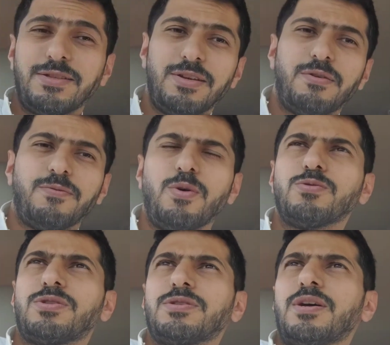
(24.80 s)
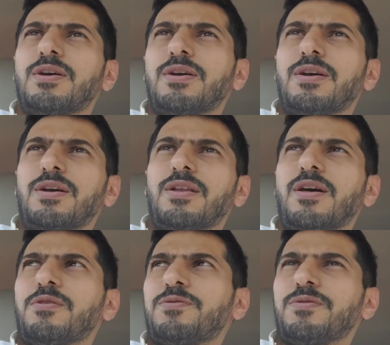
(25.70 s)
their phones, a
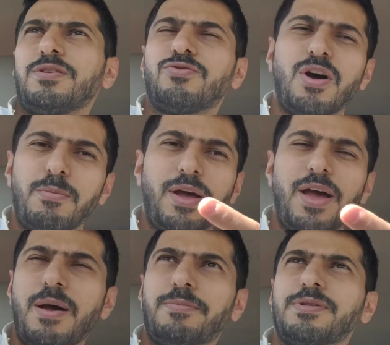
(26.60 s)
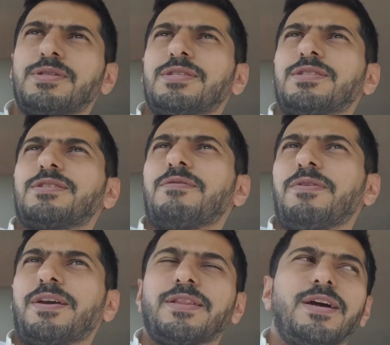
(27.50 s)
lot of drama happens and stuff
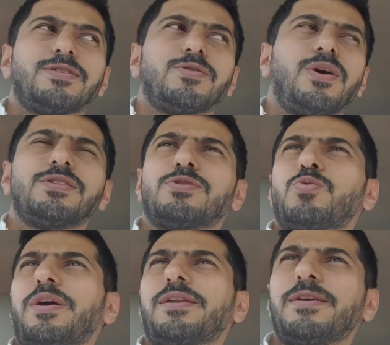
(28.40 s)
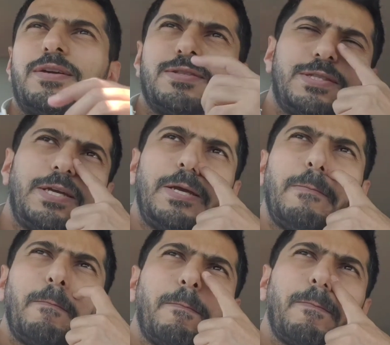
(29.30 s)
like that. So I just waiting and see,
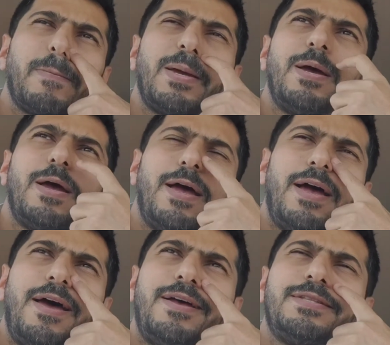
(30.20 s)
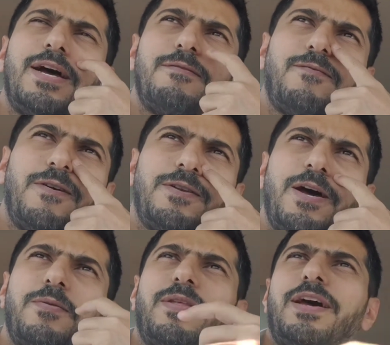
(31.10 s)
and I found
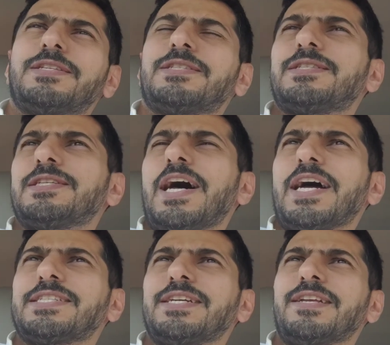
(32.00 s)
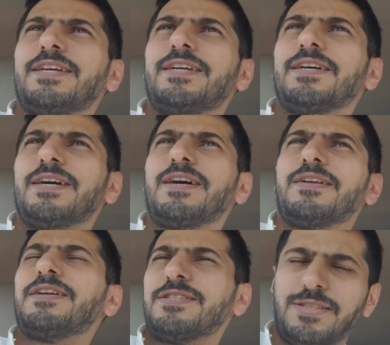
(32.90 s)
out that actually
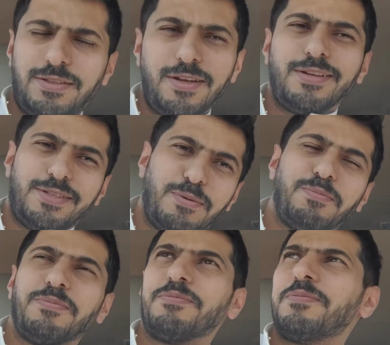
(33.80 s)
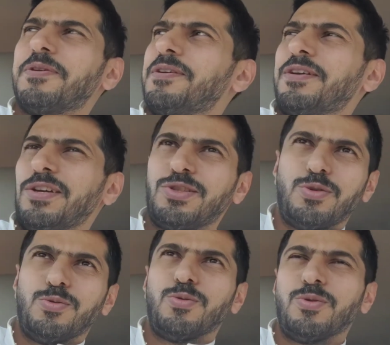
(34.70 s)
there's still some
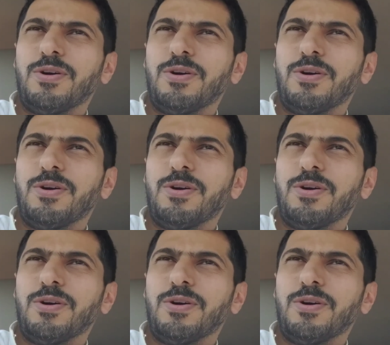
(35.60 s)
issue